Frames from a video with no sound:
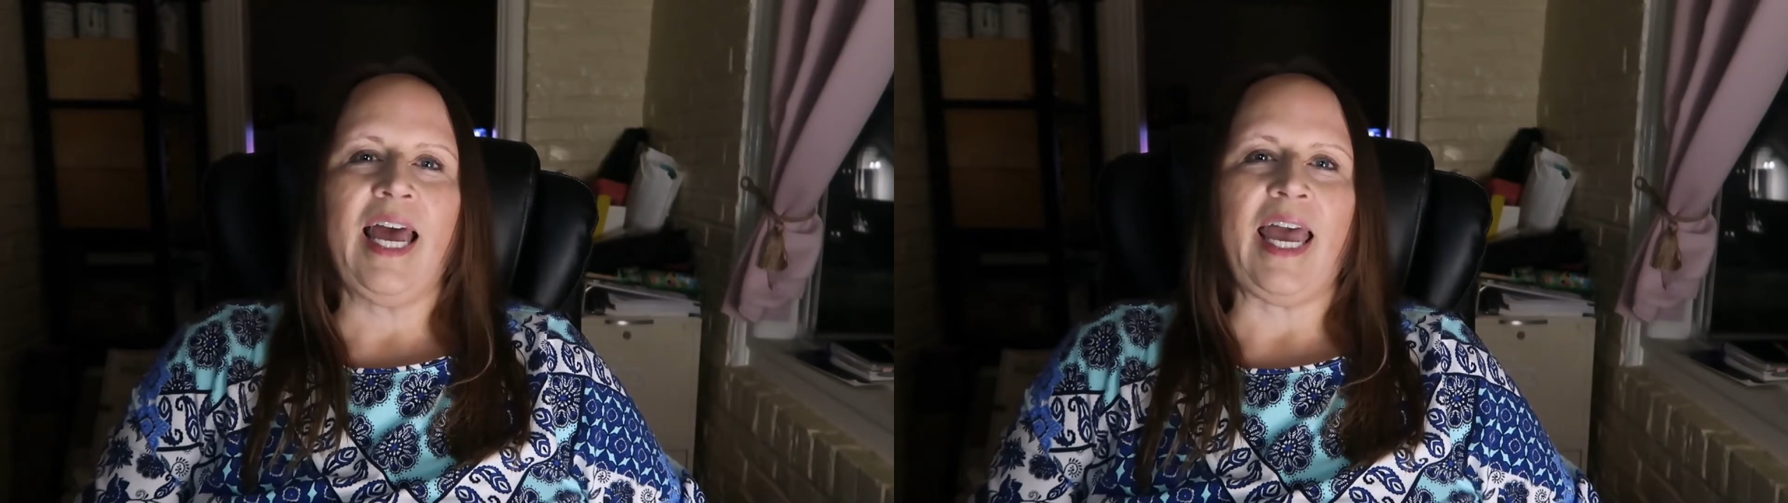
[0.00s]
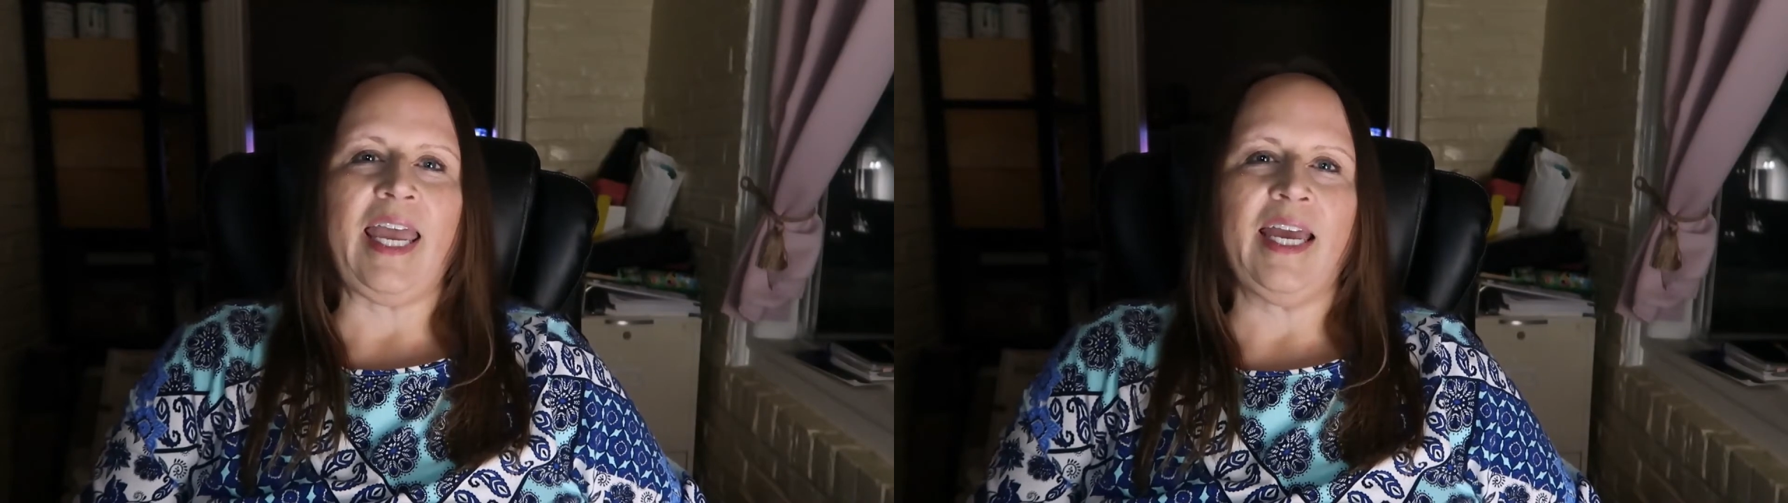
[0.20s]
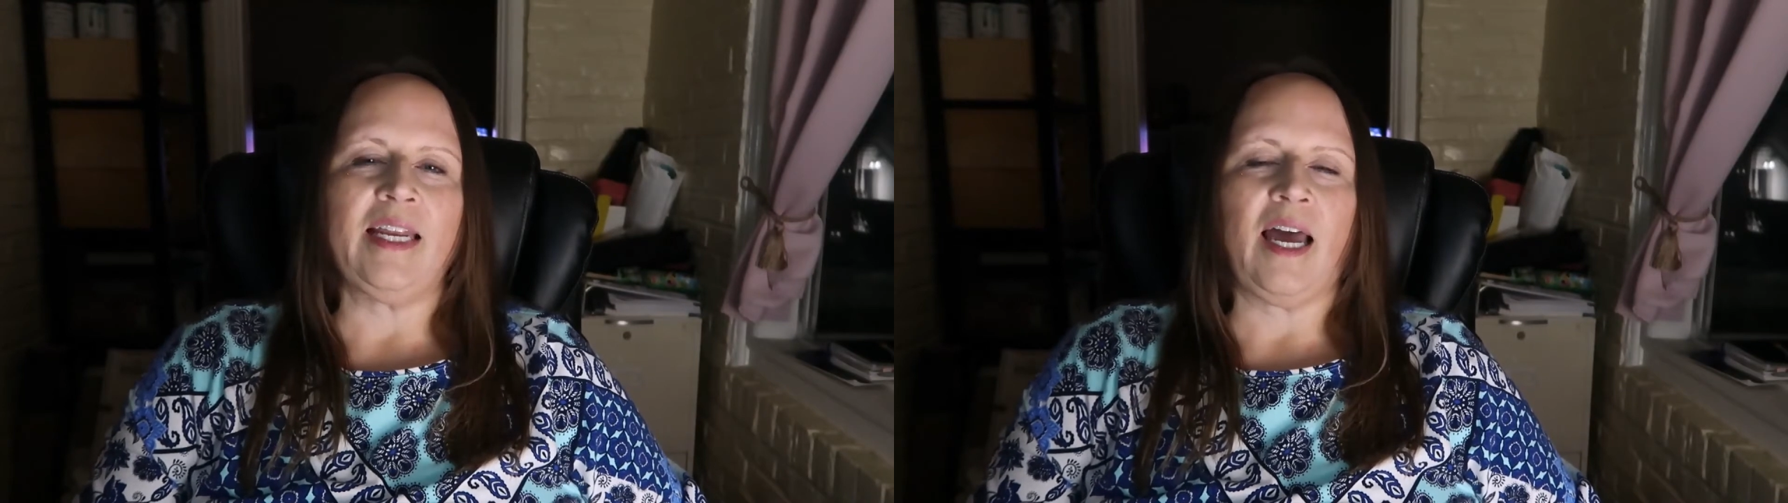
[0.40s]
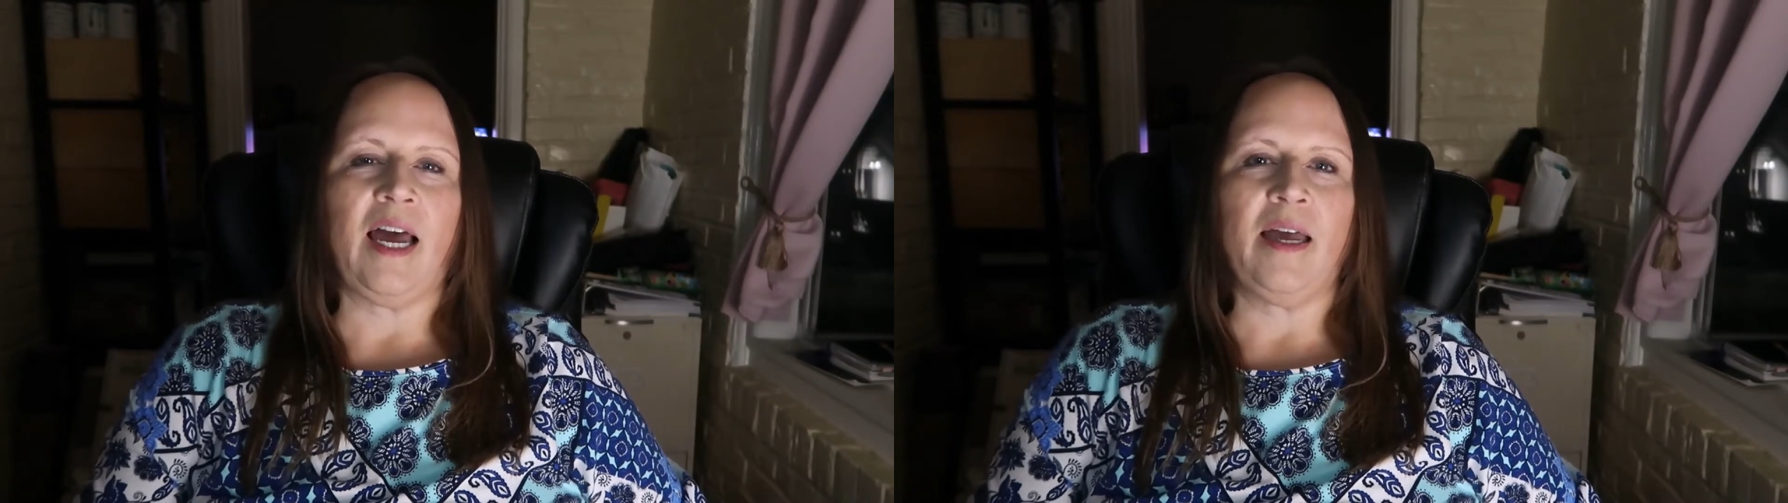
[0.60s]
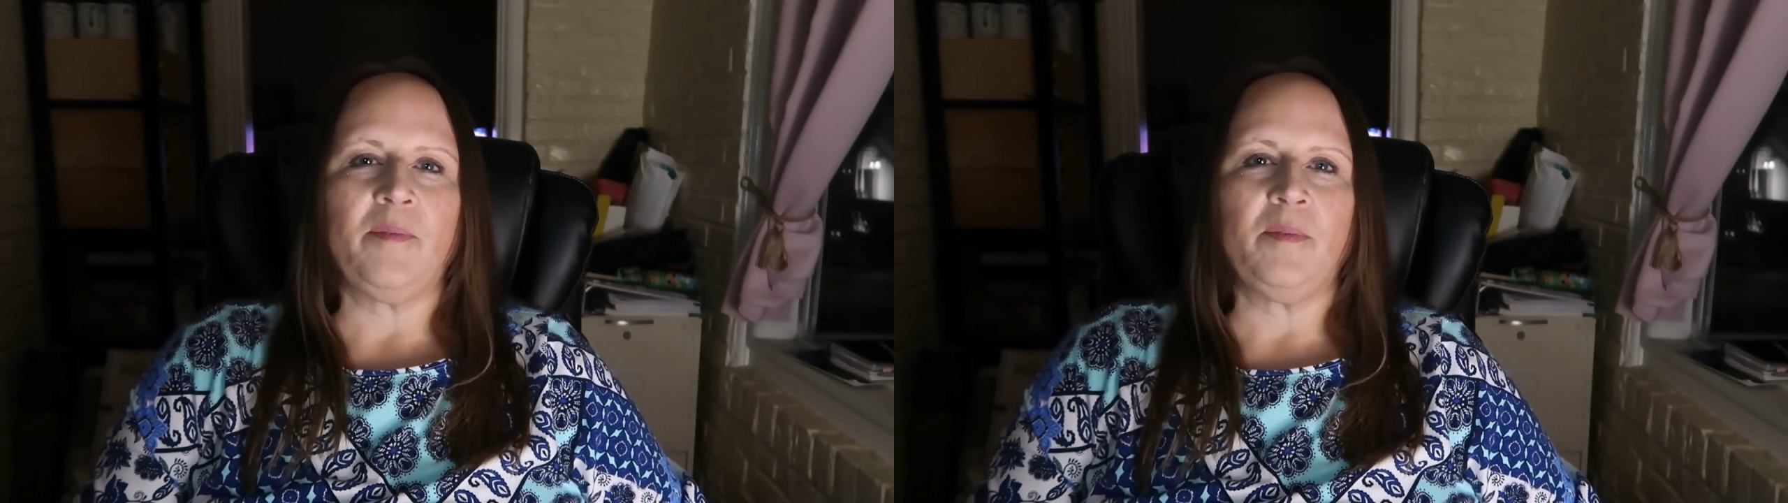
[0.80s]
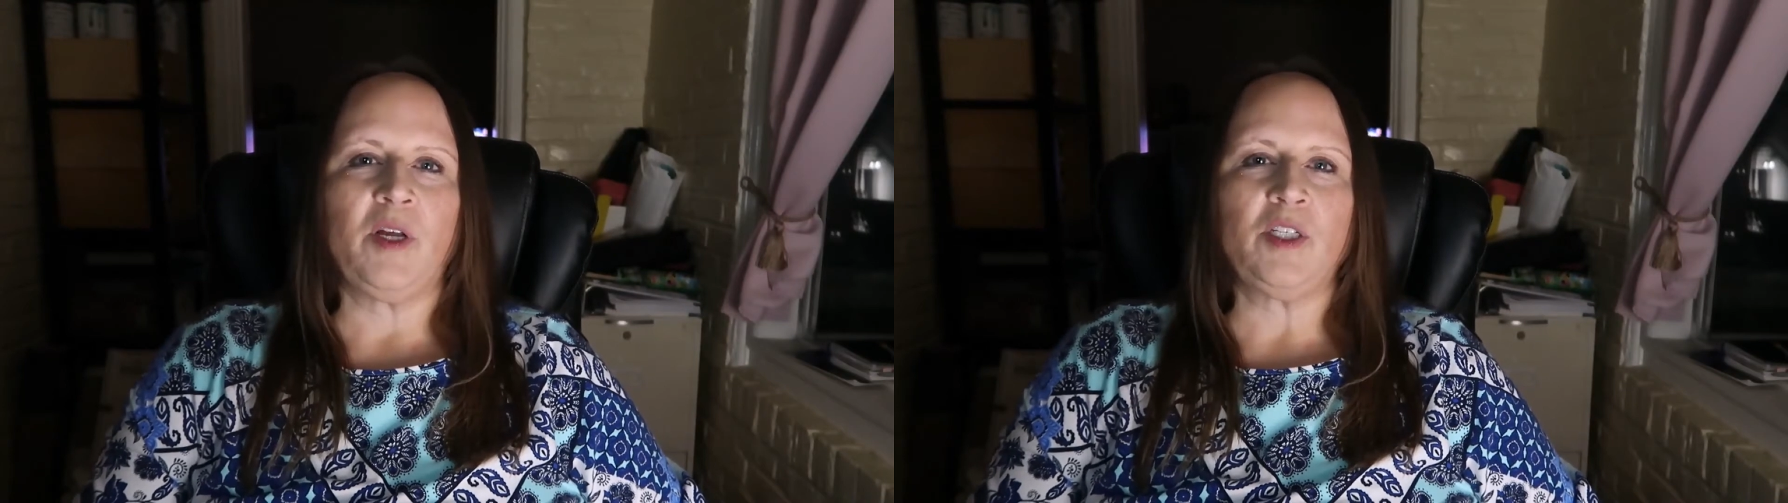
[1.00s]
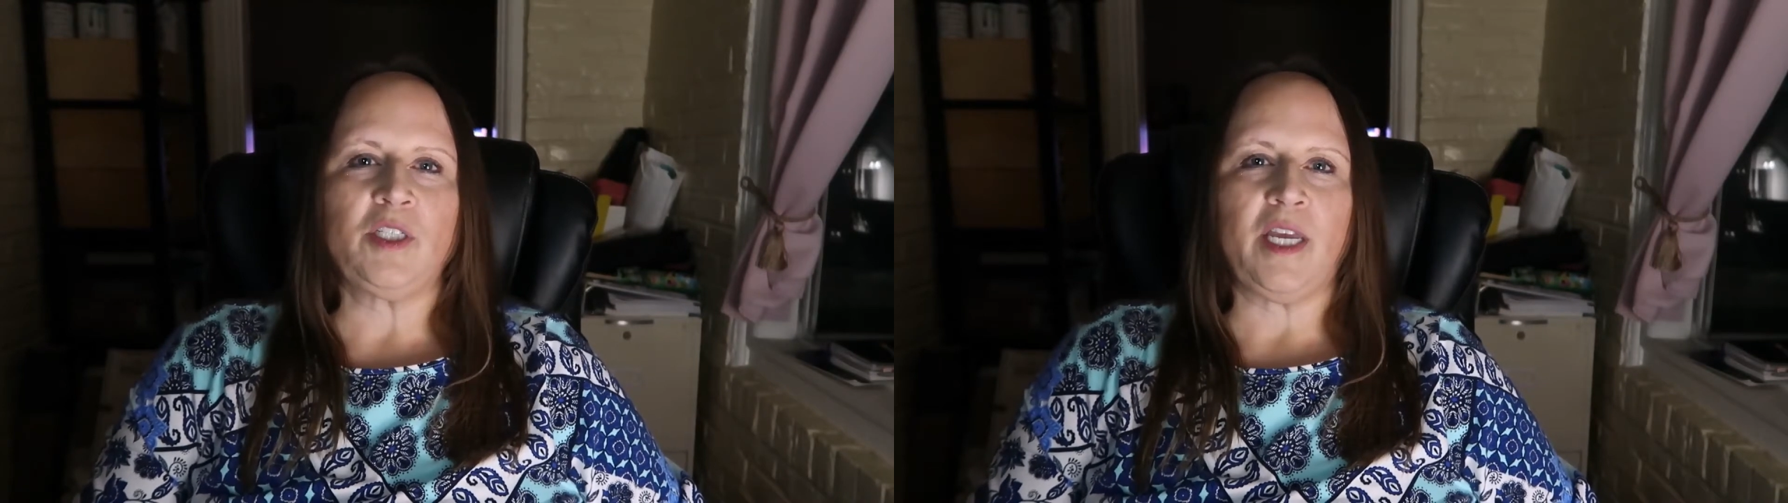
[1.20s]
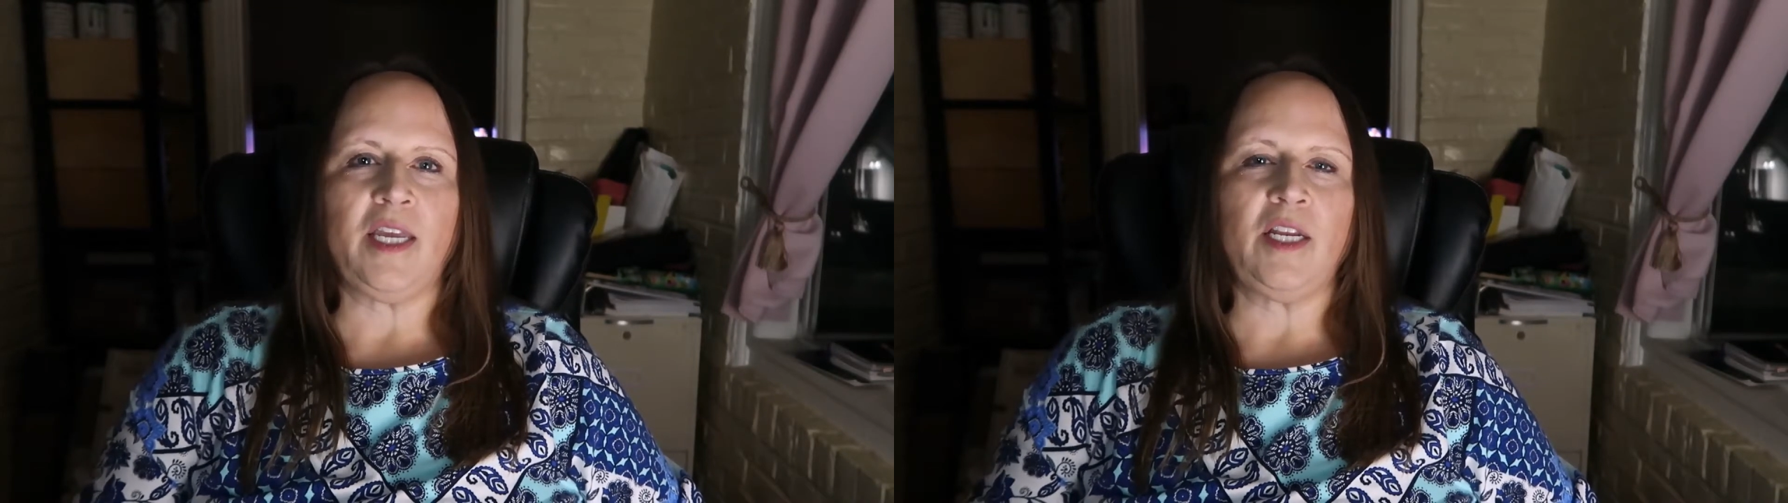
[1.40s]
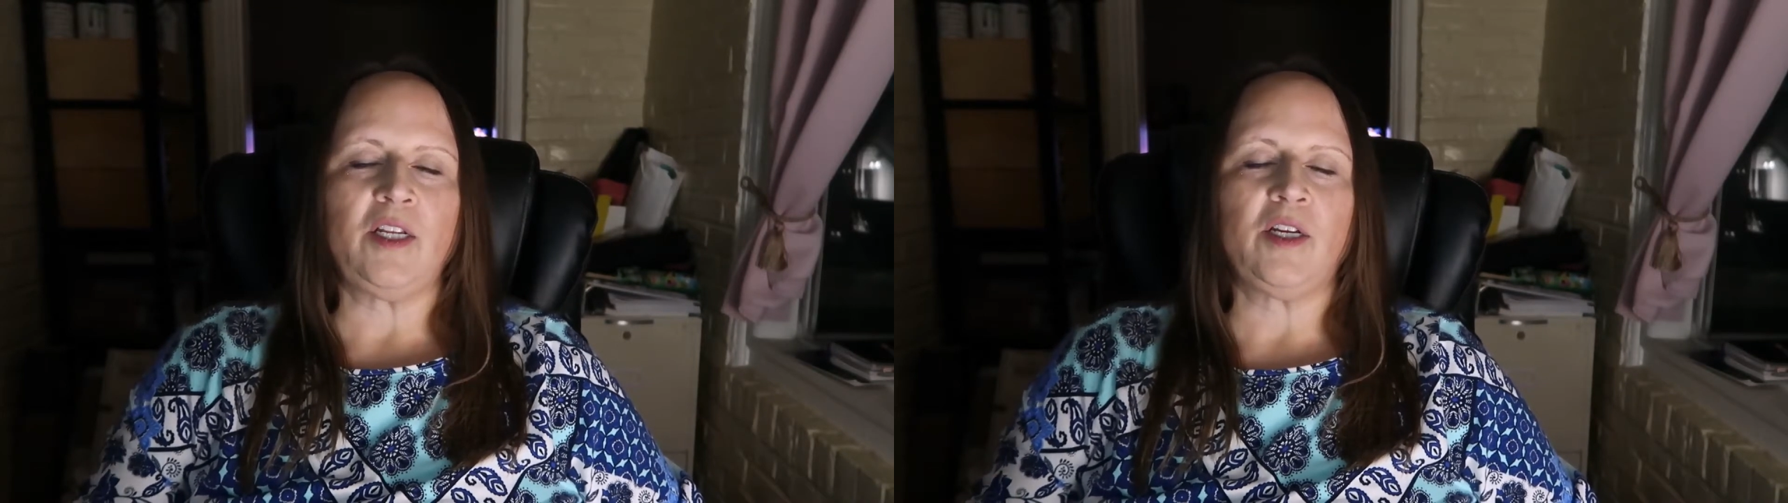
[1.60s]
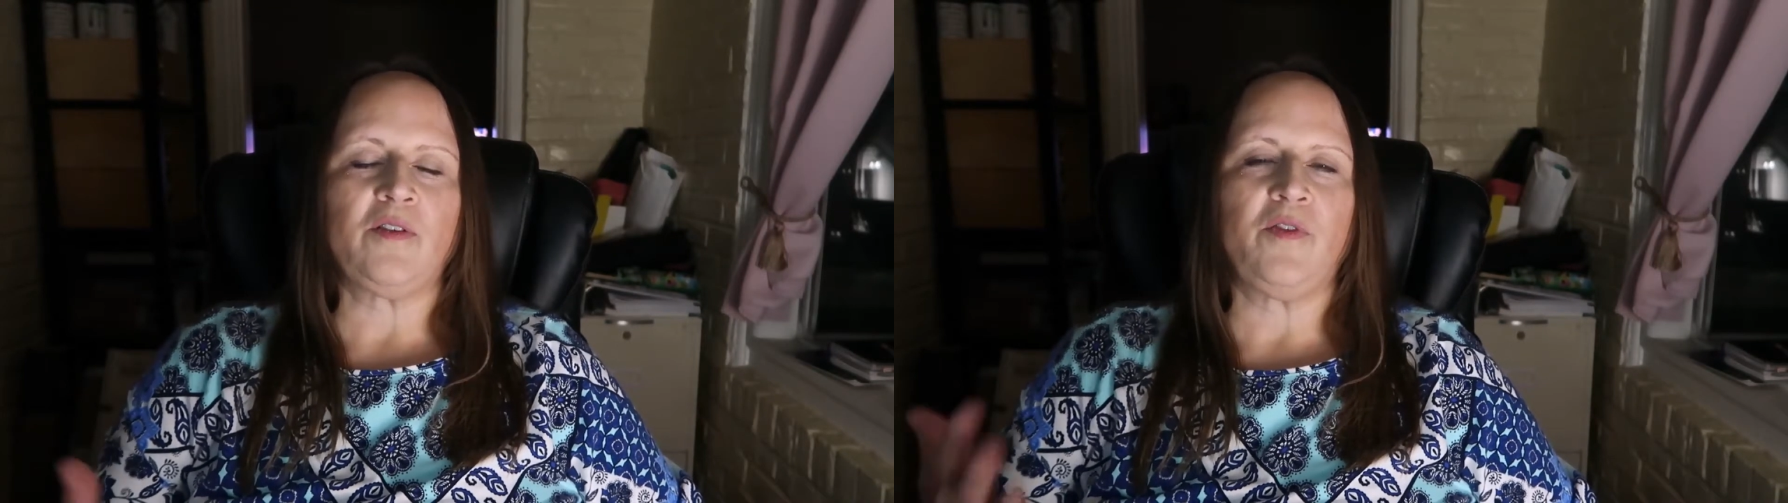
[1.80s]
and I'm taking a look,